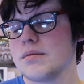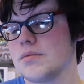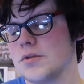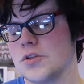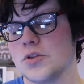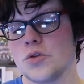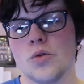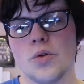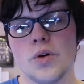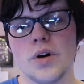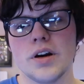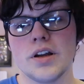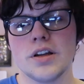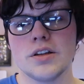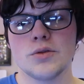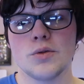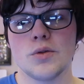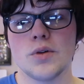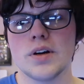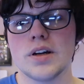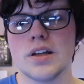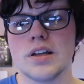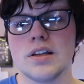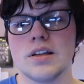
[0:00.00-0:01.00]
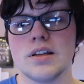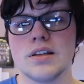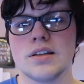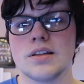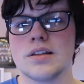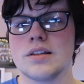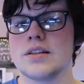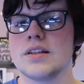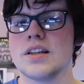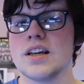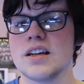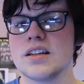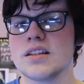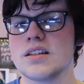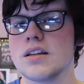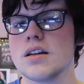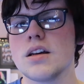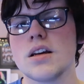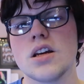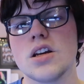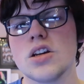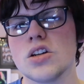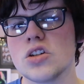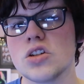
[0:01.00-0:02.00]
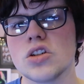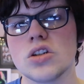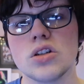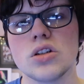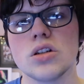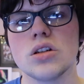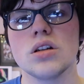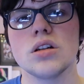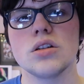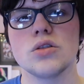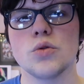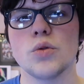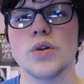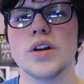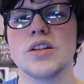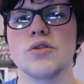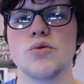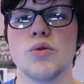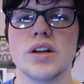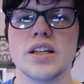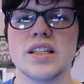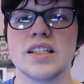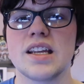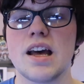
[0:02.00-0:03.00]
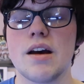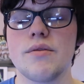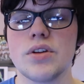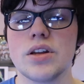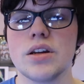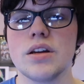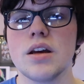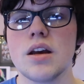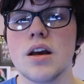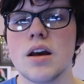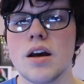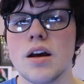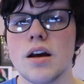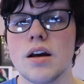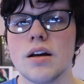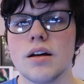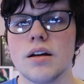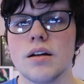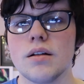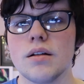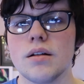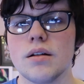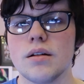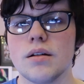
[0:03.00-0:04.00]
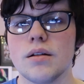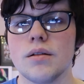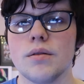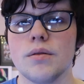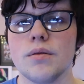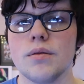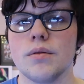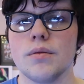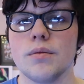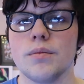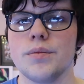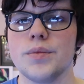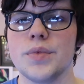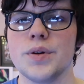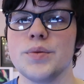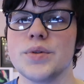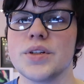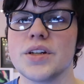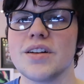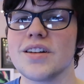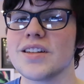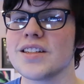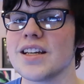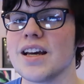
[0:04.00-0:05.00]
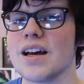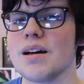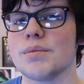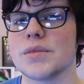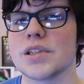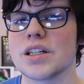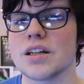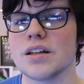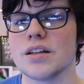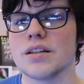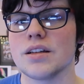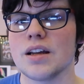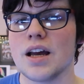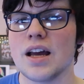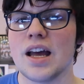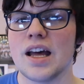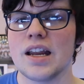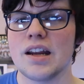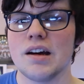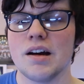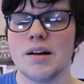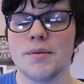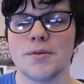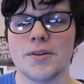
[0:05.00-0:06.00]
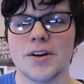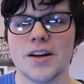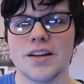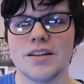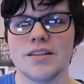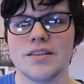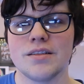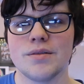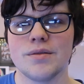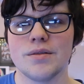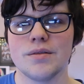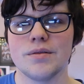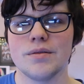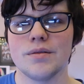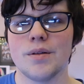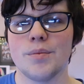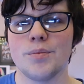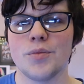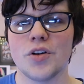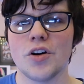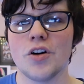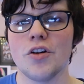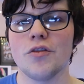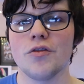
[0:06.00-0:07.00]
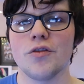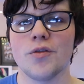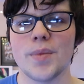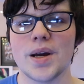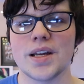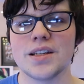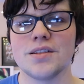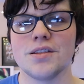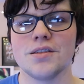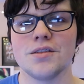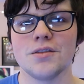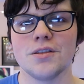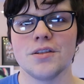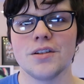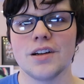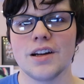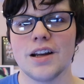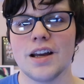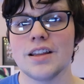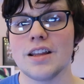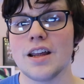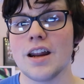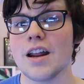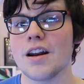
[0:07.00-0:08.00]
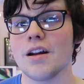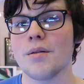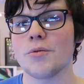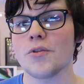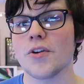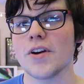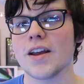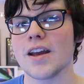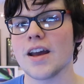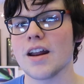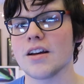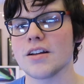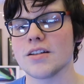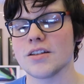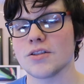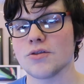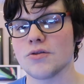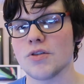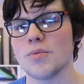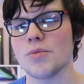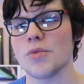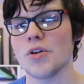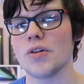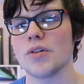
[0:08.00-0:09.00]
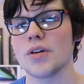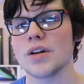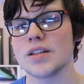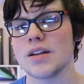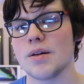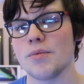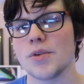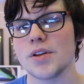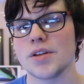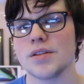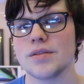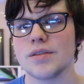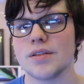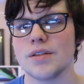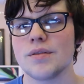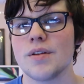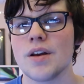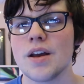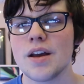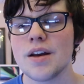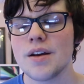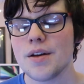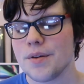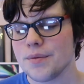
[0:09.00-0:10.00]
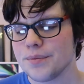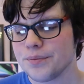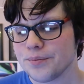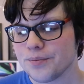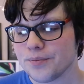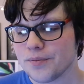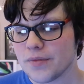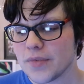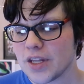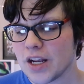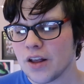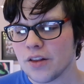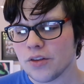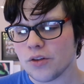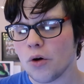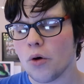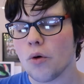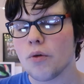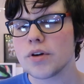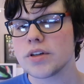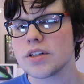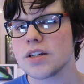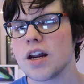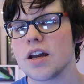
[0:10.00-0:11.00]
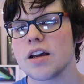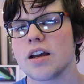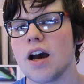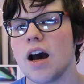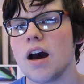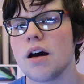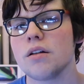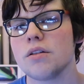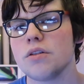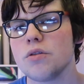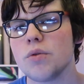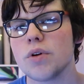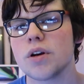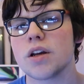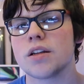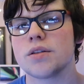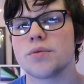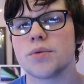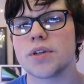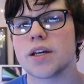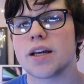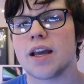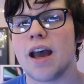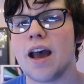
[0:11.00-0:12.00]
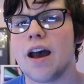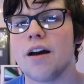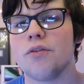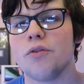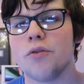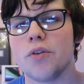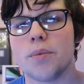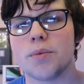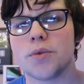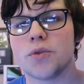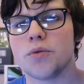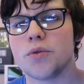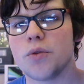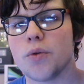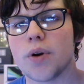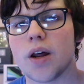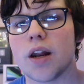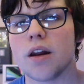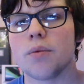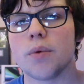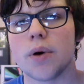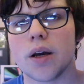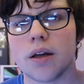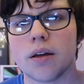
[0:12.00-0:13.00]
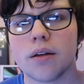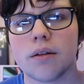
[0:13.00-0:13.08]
2026-ish, 2027. But it was a good attempt because I had to upgrade to a Pro for my sister. And then I had to upgrade again because the screen broke because I was. The whole reason I got a new one because it was like halfway up to a new one anyway.